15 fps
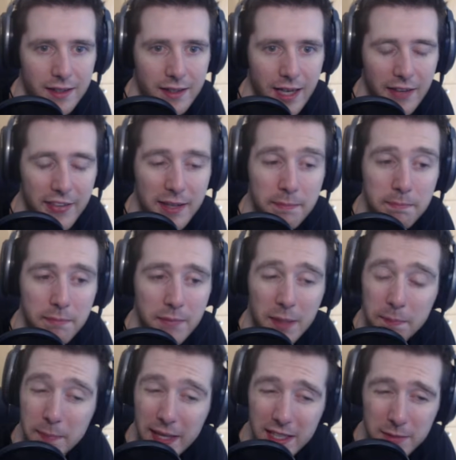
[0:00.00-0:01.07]
I think
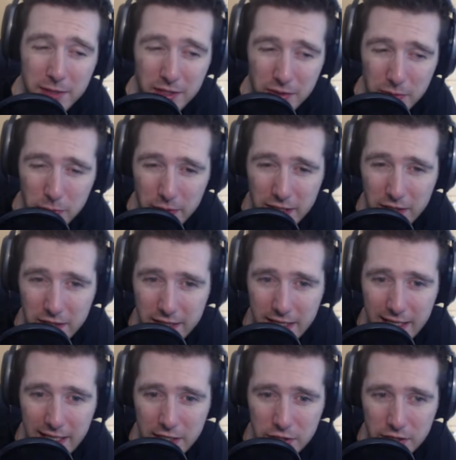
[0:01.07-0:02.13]
Beldum are really hard to
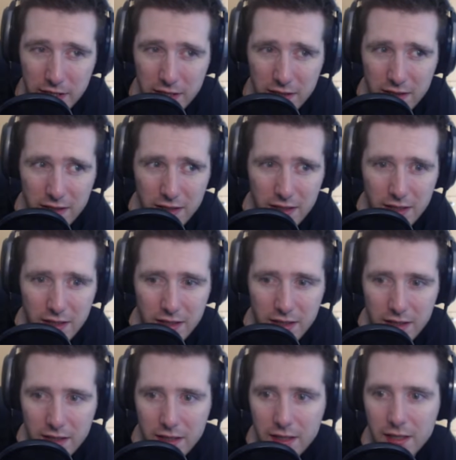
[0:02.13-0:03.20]
catch, no?
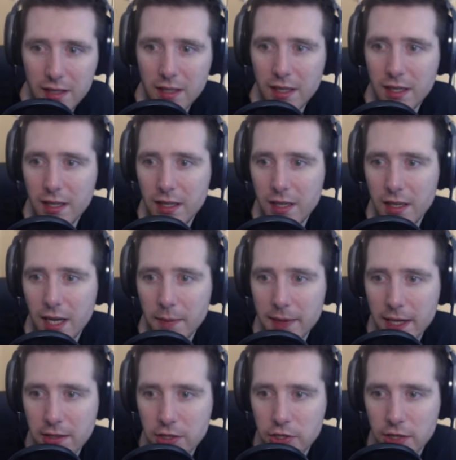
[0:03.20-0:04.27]
I'm
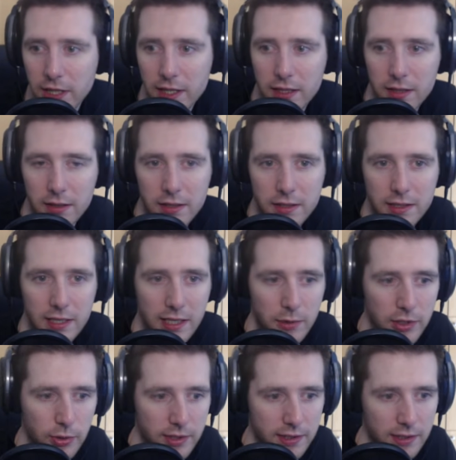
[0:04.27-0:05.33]
down to try though. Let's see, can we
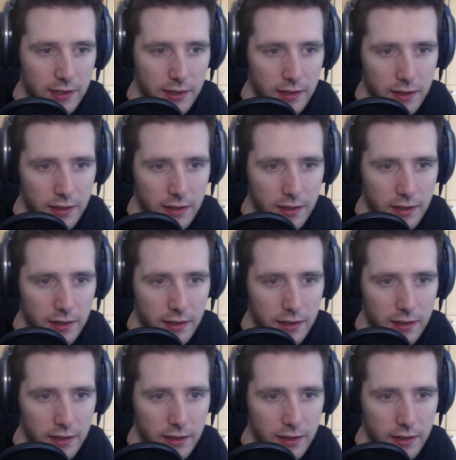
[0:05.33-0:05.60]
twist her?